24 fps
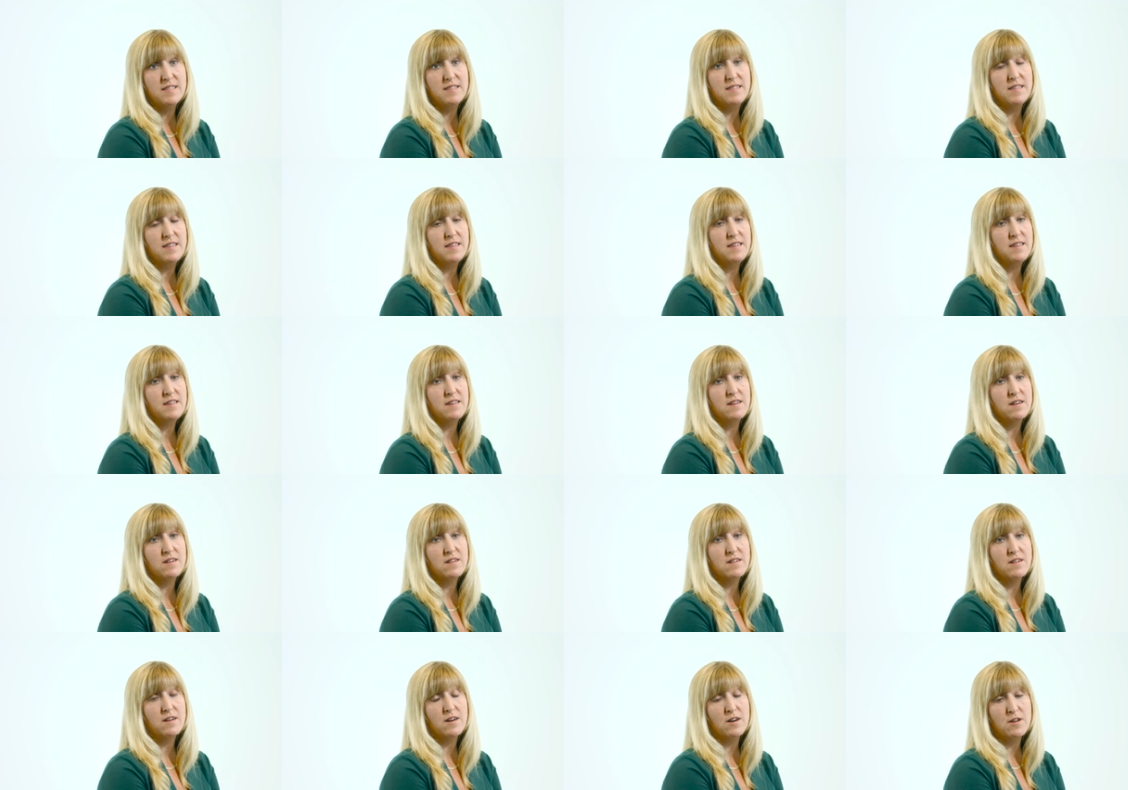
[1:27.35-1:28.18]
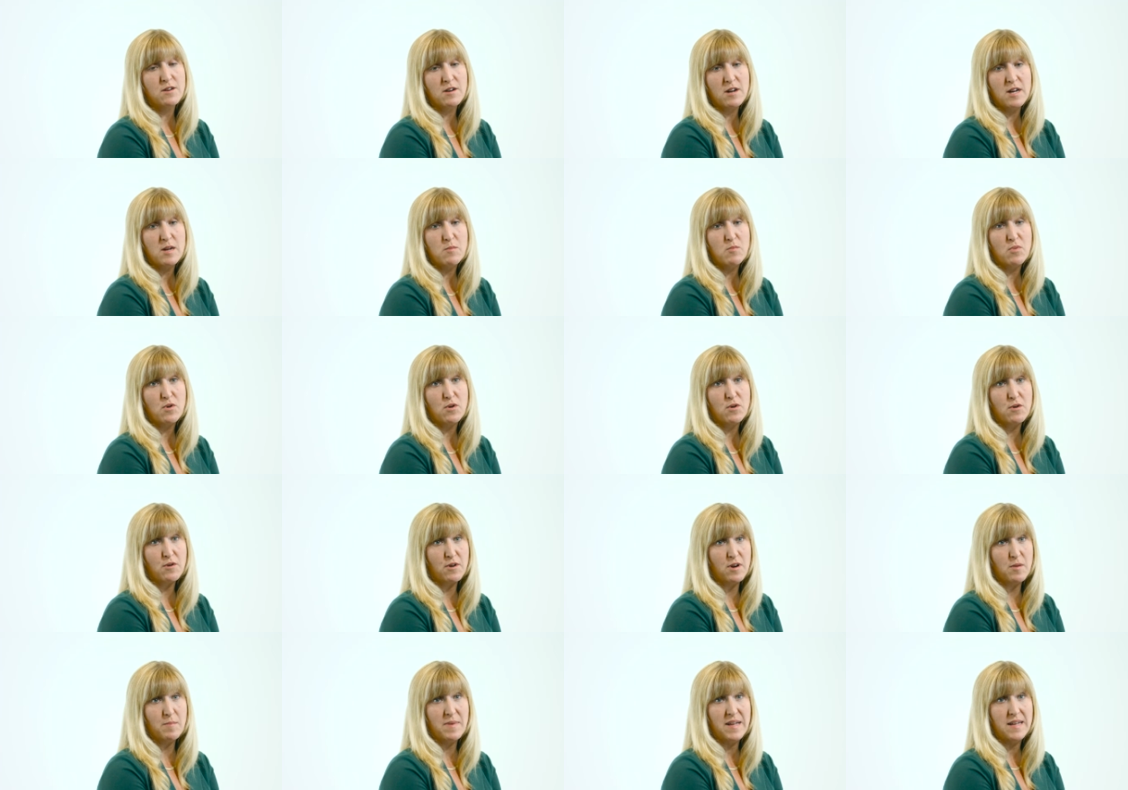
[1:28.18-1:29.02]
the online
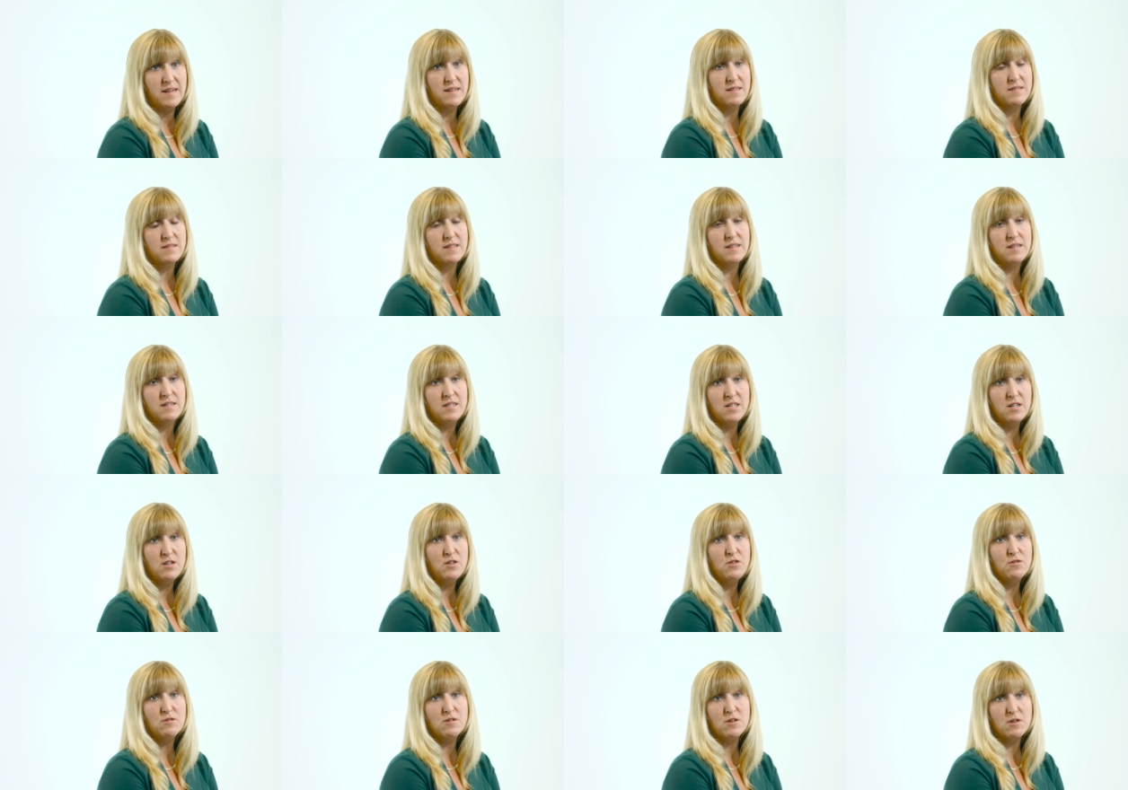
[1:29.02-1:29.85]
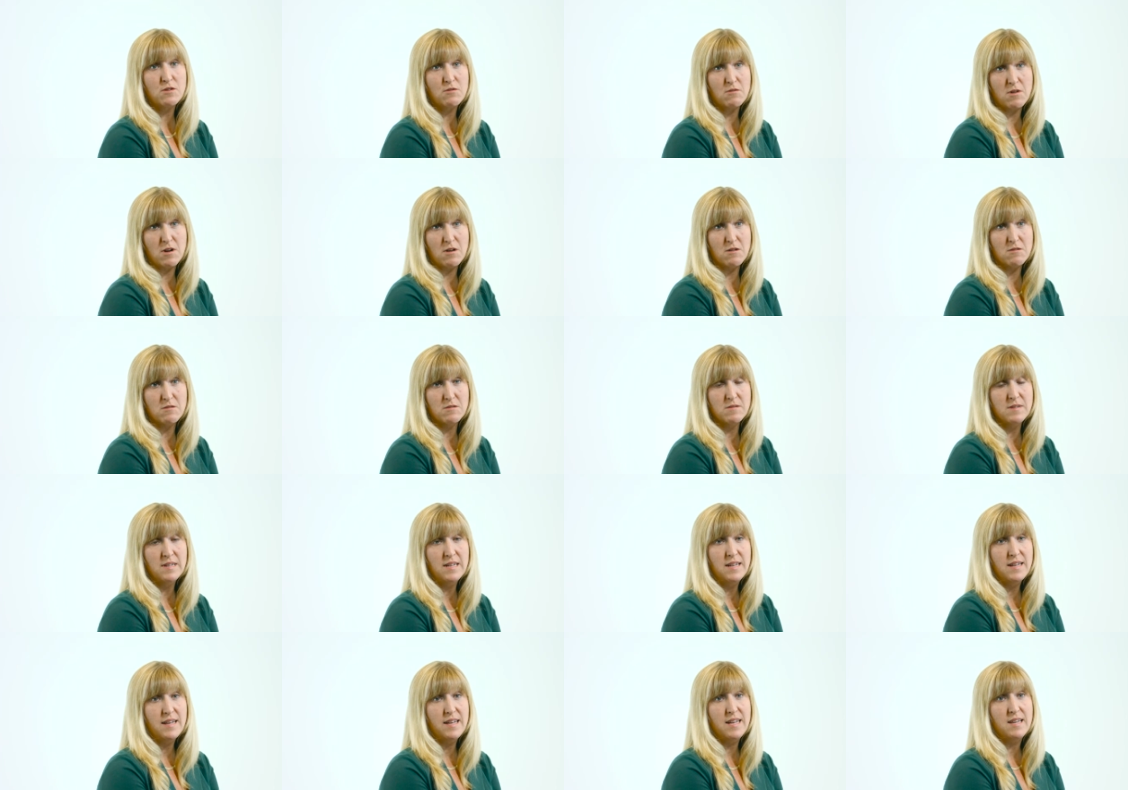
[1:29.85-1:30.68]
program has continued to grow
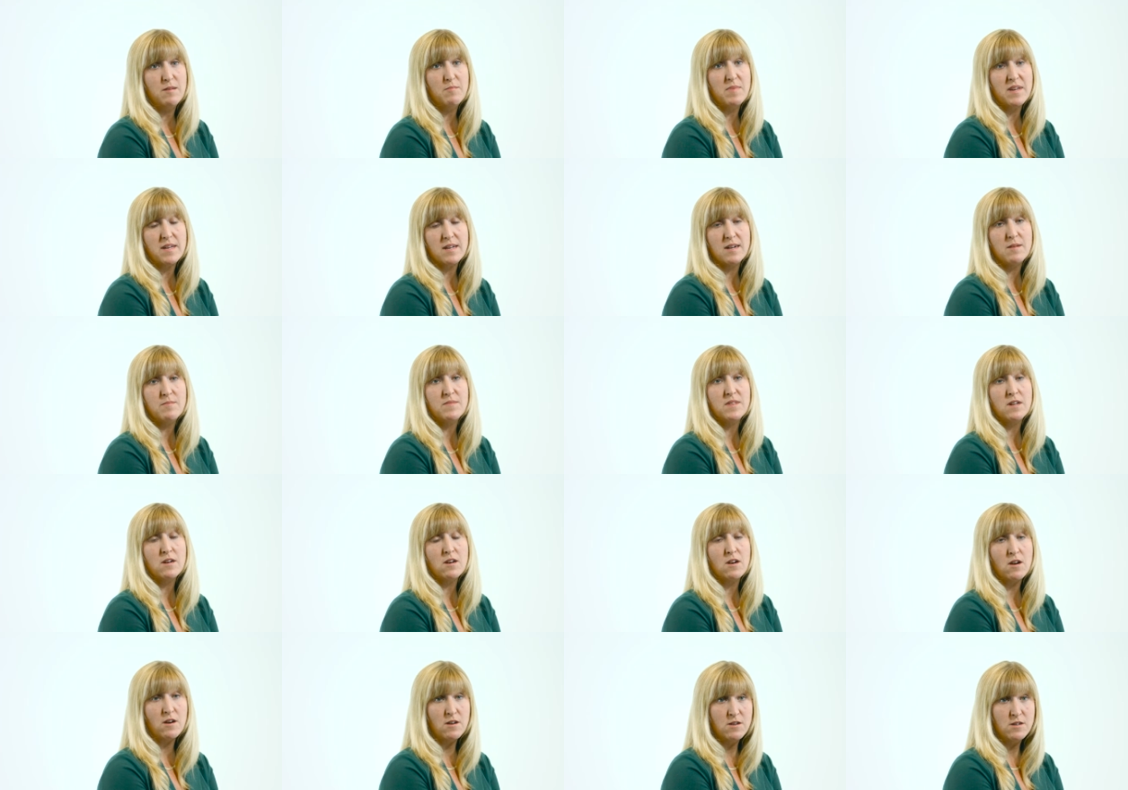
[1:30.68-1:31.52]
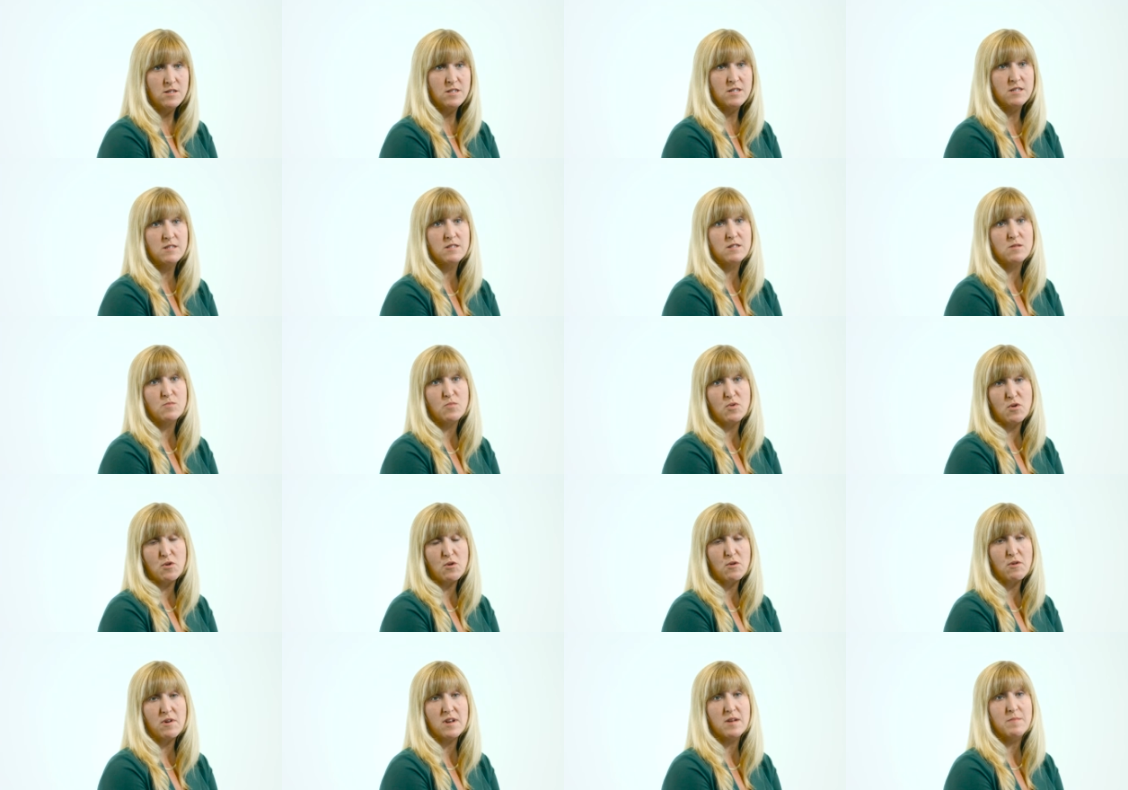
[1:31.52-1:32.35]
and become the largest
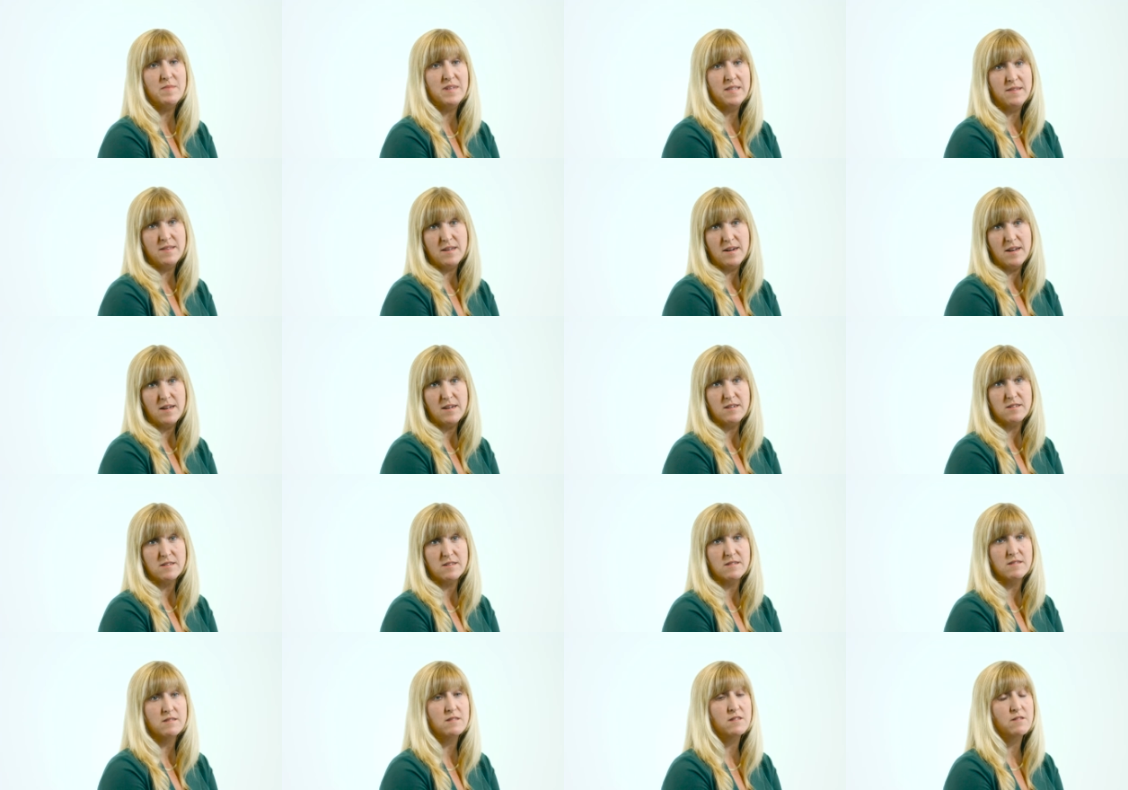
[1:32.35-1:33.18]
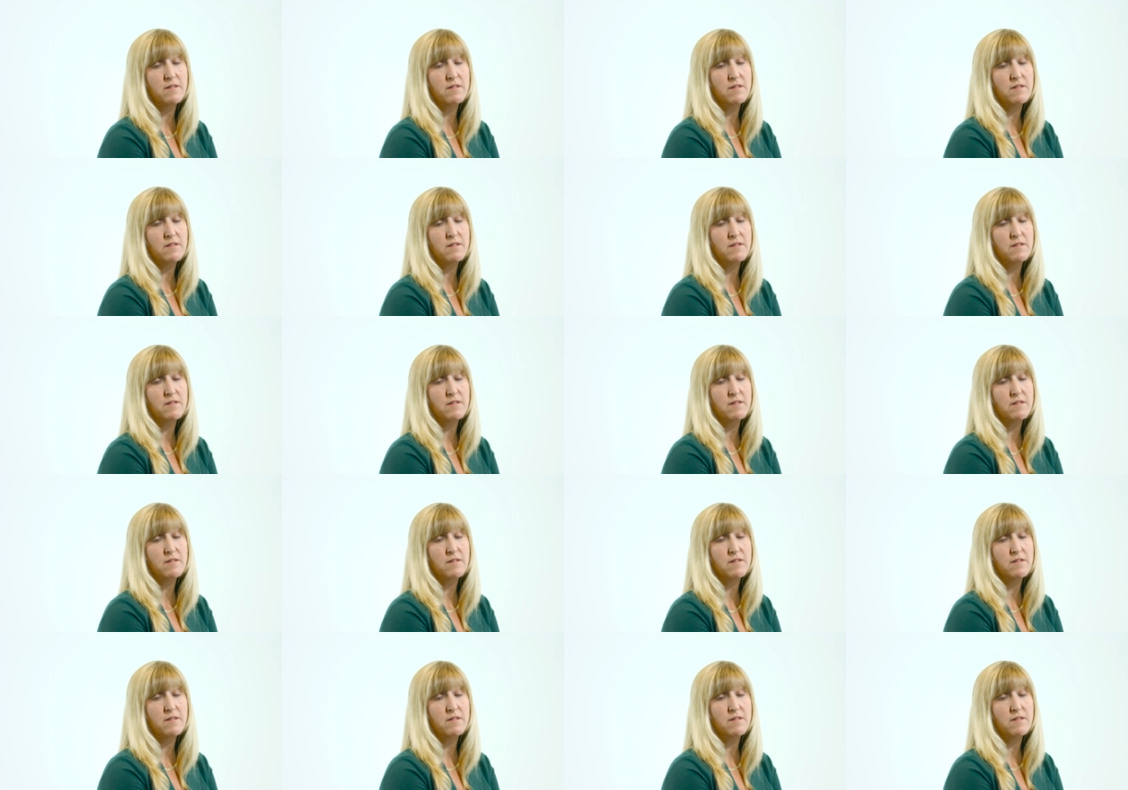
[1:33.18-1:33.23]
program in the nation,